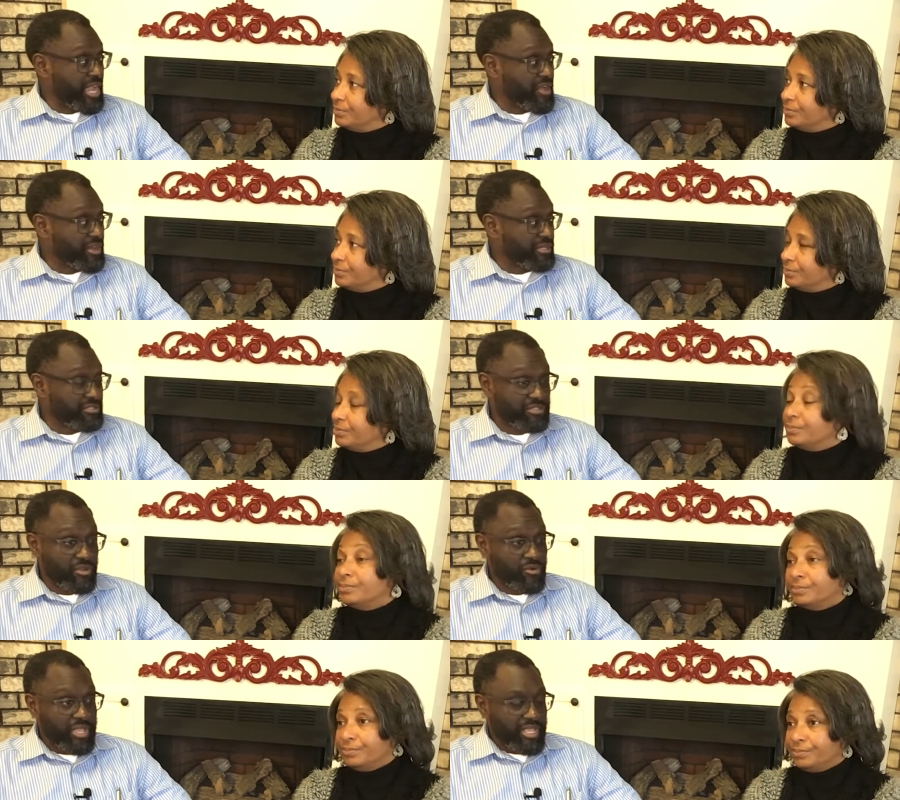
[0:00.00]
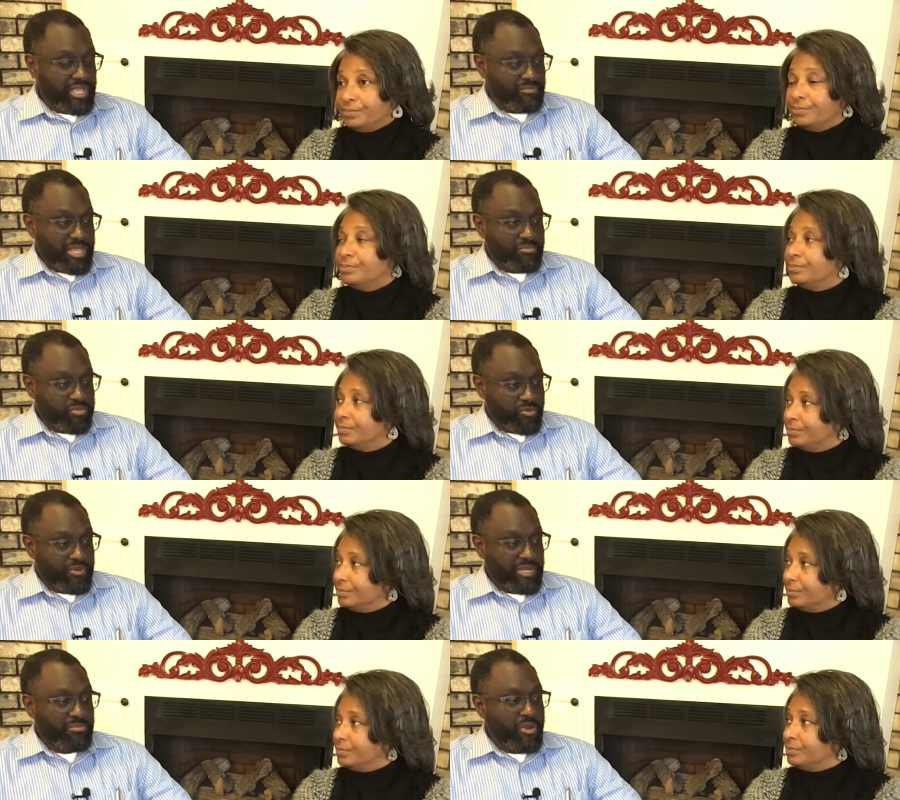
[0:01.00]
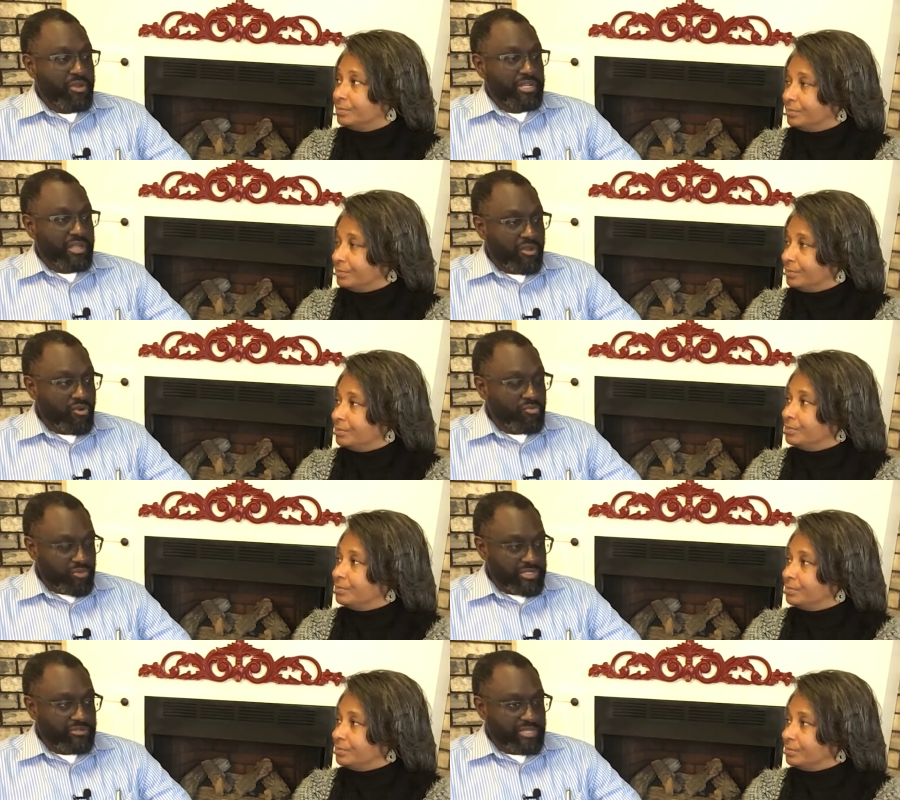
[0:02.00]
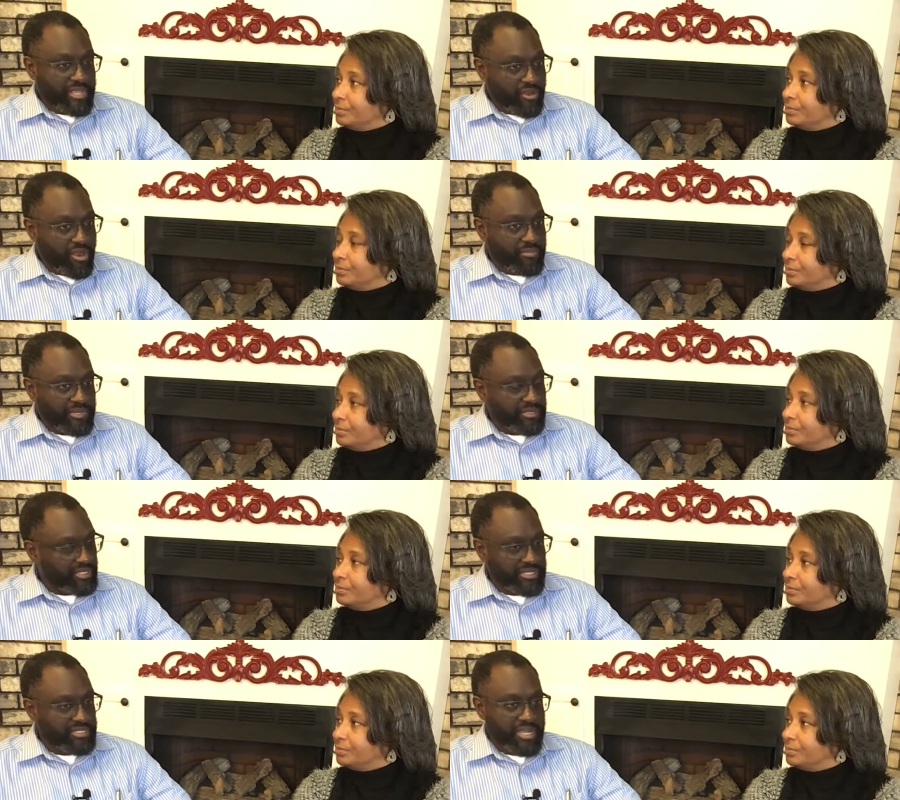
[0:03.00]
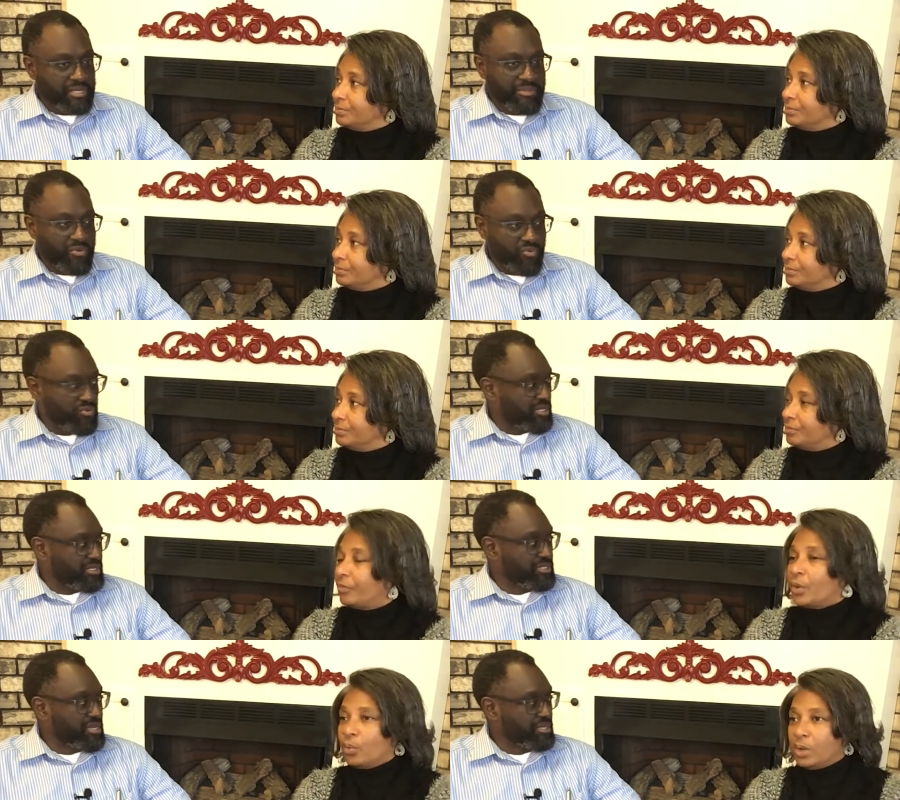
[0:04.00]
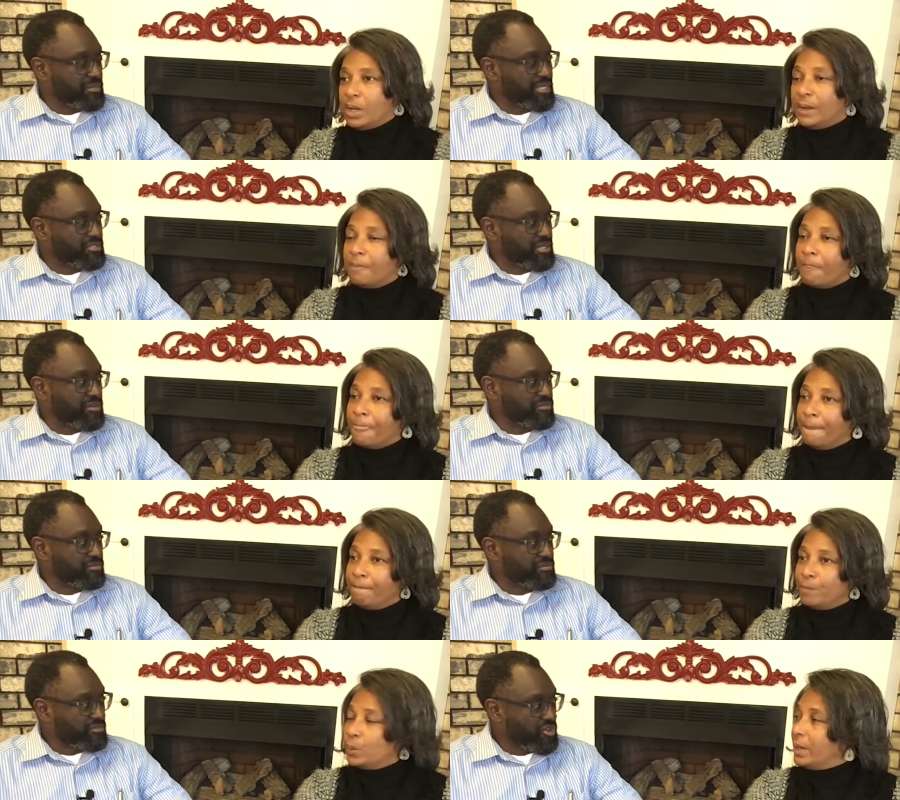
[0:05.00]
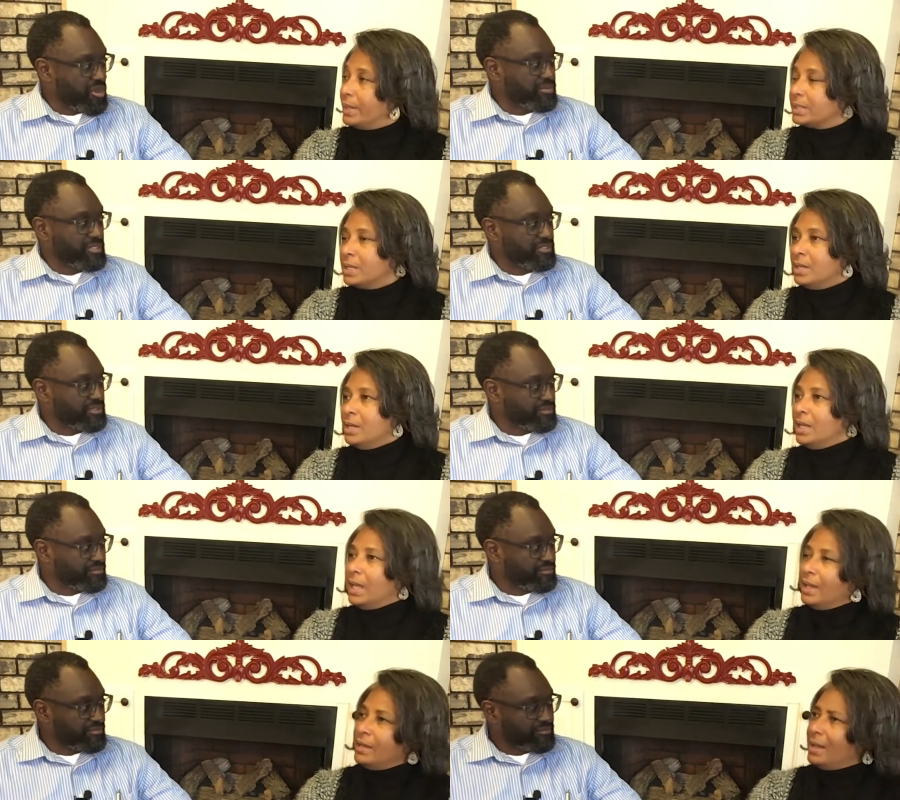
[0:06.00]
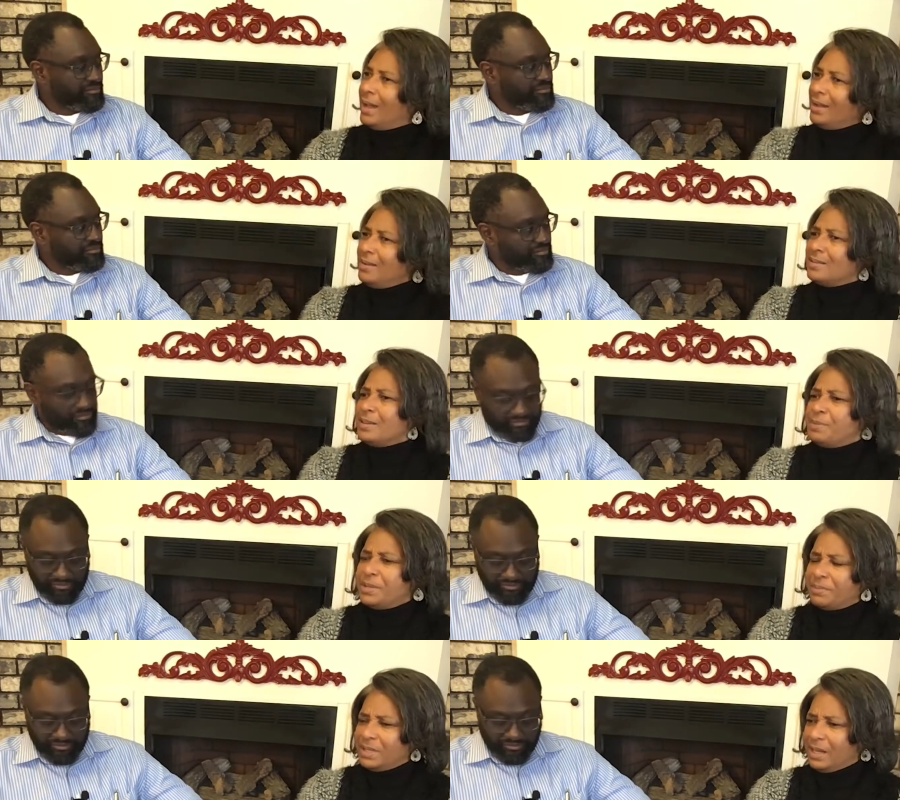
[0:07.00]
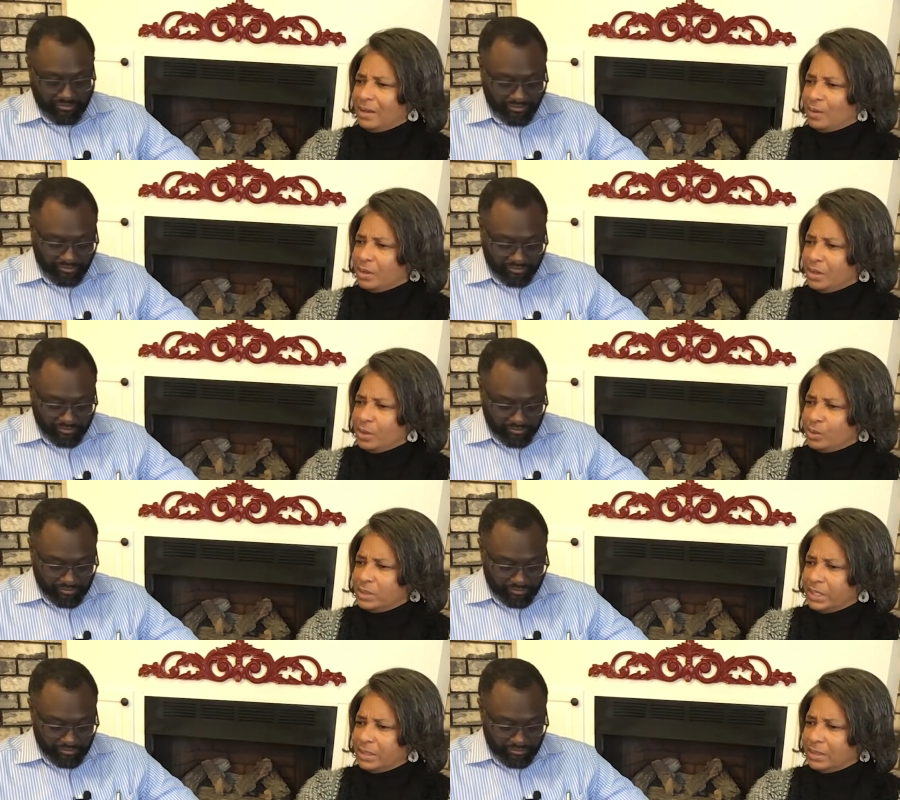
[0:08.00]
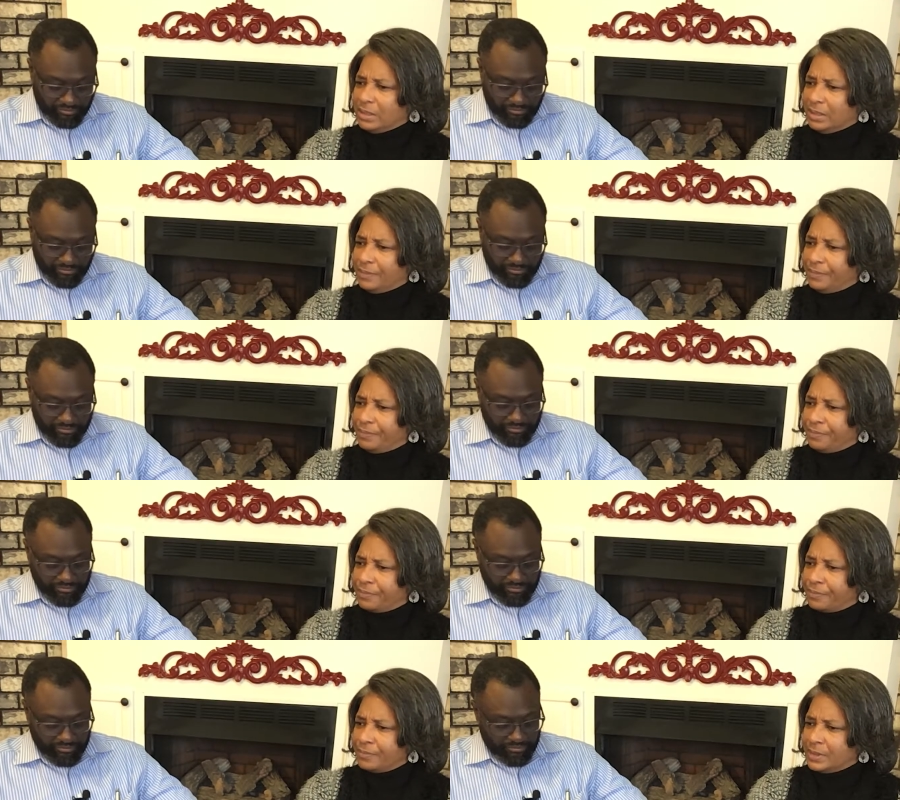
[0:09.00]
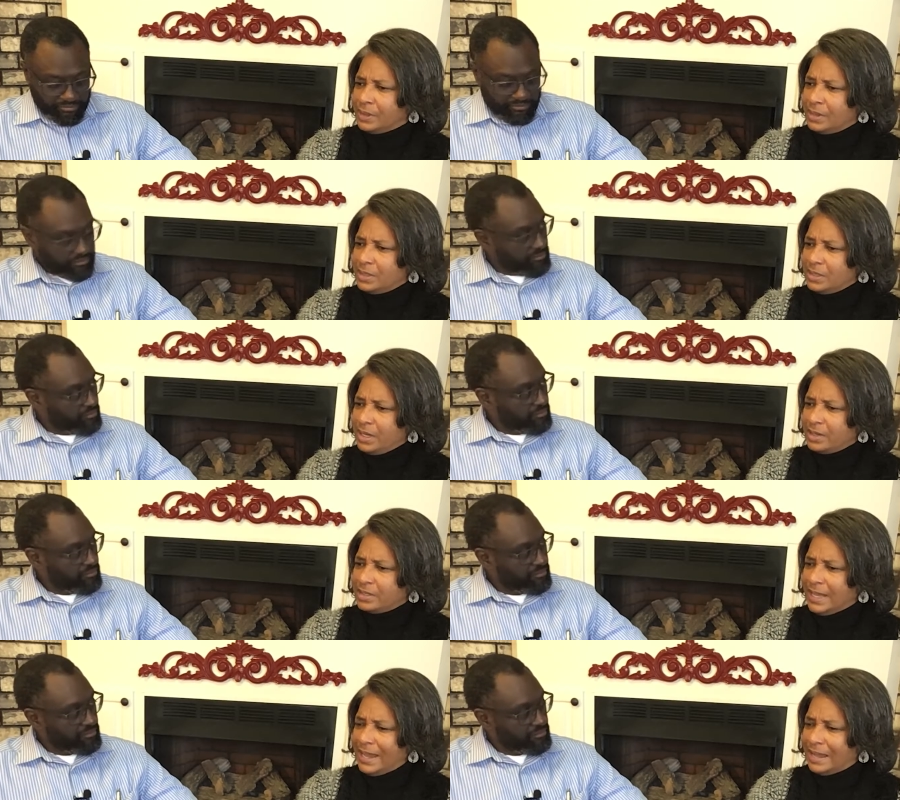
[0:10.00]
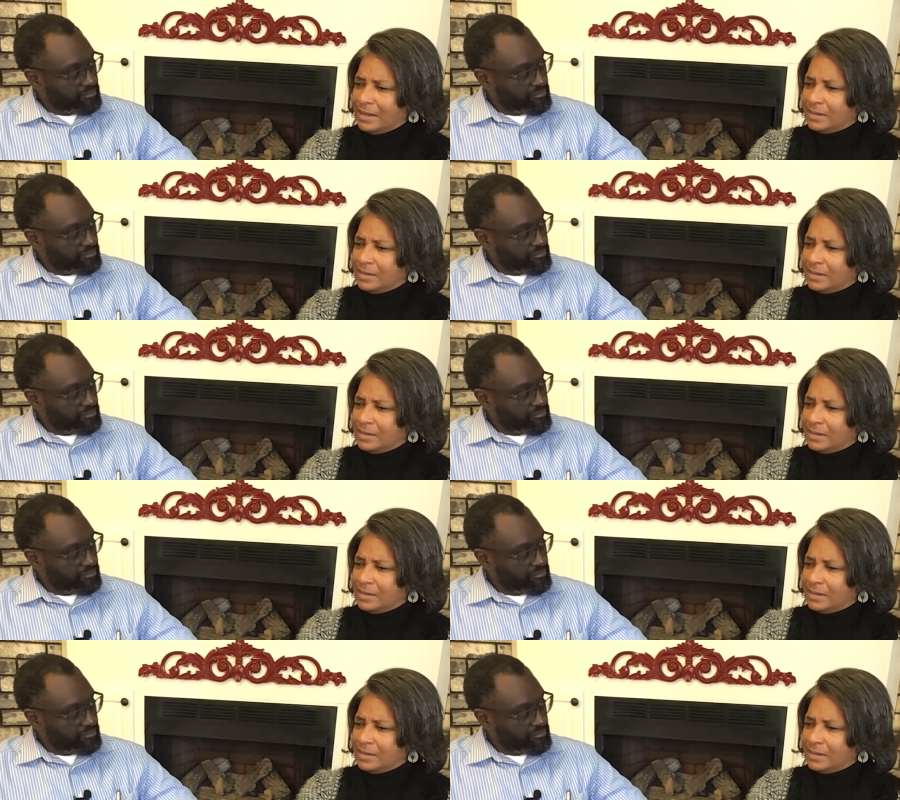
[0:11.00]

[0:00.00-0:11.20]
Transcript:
Speaker 1: area. So mm -hmm. it, it really brought it home when you say carpenter. They're not talking about wood, they're talking right. about stone
Speaker 2: right. Carpenters. And I looked up something not long ago that um, that actually had